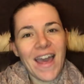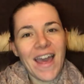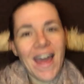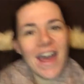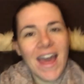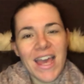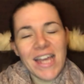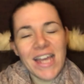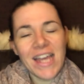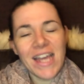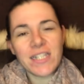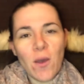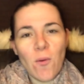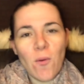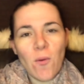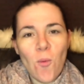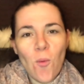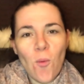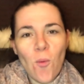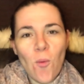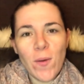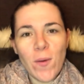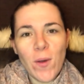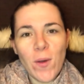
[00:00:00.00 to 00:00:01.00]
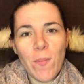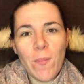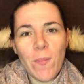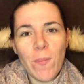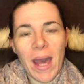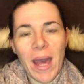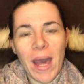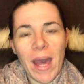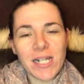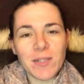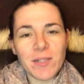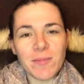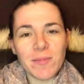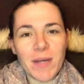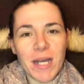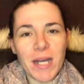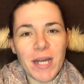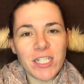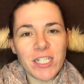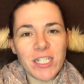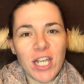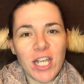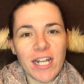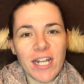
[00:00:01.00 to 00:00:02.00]
guys welcome back to
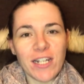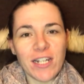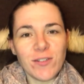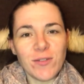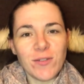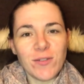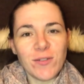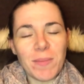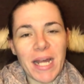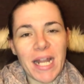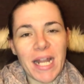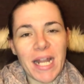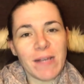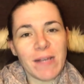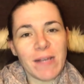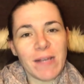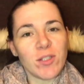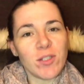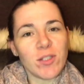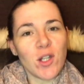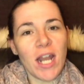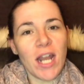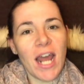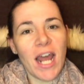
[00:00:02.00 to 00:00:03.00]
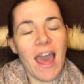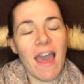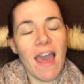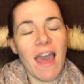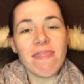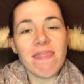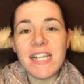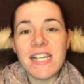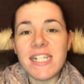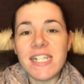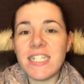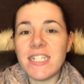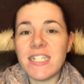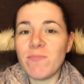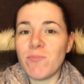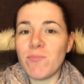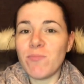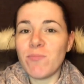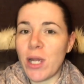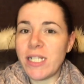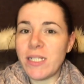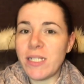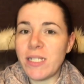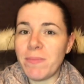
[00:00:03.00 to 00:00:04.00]
my channel my name's Donna and this is
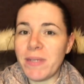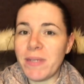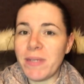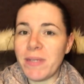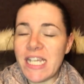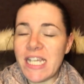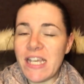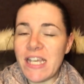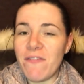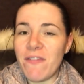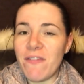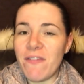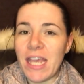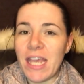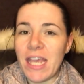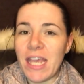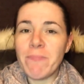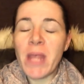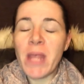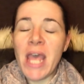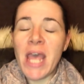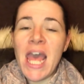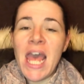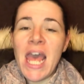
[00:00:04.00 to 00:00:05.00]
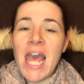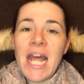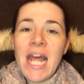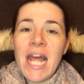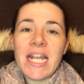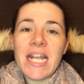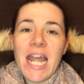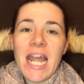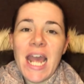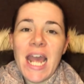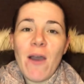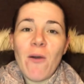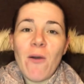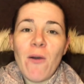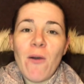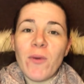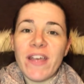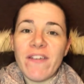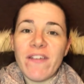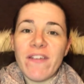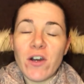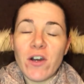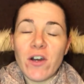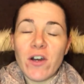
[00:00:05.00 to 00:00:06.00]
bride to be TV now
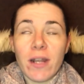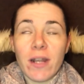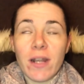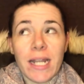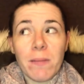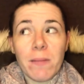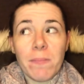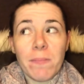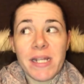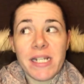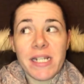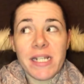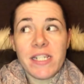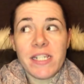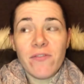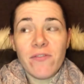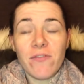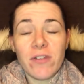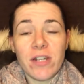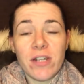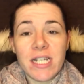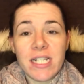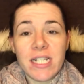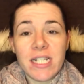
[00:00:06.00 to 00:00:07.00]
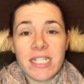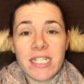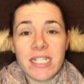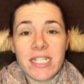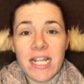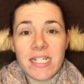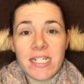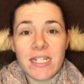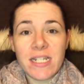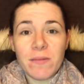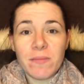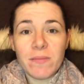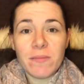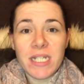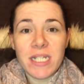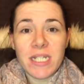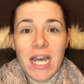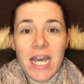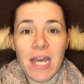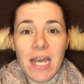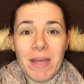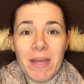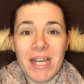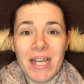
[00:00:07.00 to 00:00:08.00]
we've got a little bit different setup
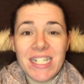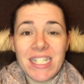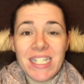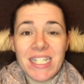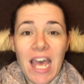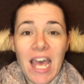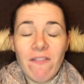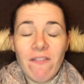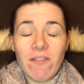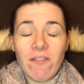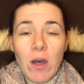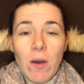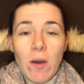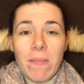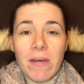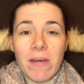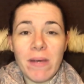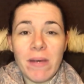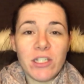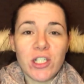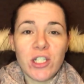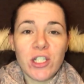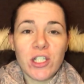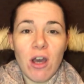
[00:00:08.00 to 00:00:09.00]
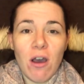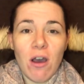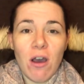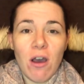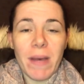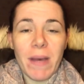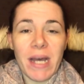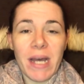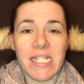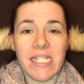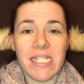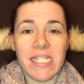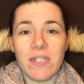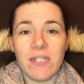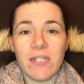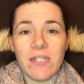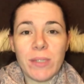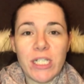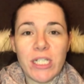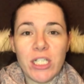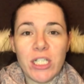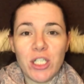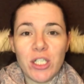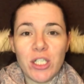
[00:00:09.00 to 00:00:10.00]
today because I haven't got much time but I did
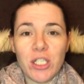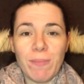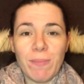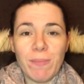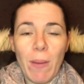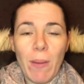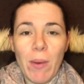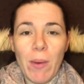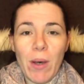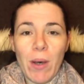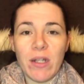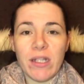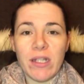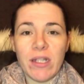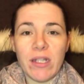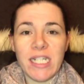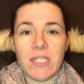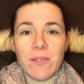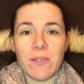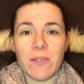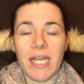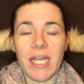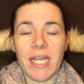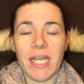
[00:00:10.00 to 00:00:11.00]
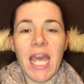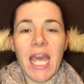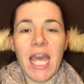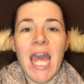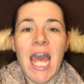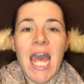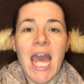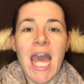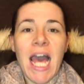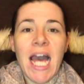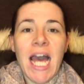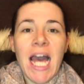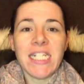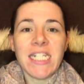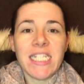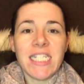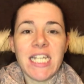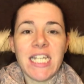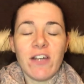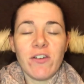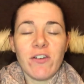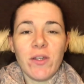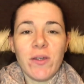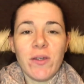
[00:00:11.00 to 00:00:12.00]
want to just pop on this week and
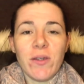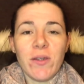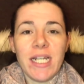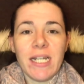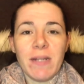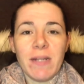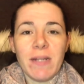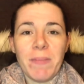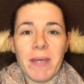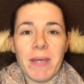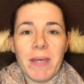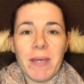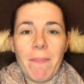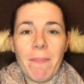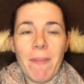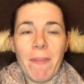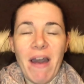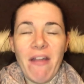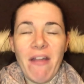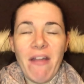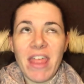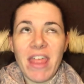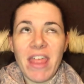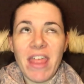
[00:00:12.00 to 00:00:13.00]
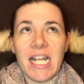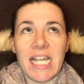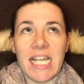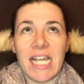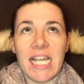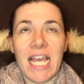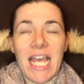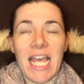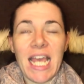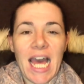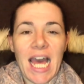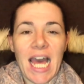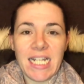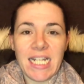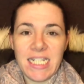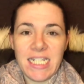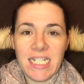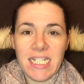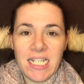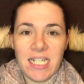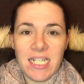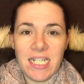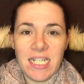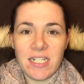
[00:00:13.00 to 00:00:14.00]
tell you a little bit about the
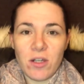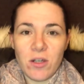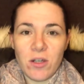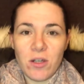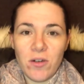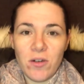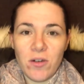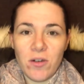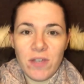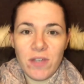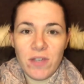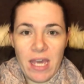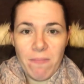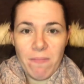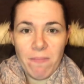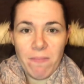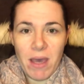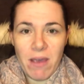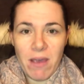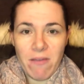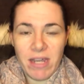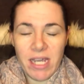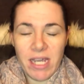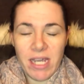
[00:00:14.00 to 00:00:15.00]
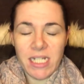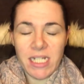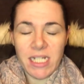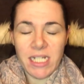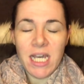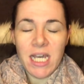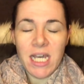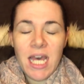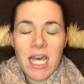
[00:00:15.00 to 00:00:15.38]
legalities of getting married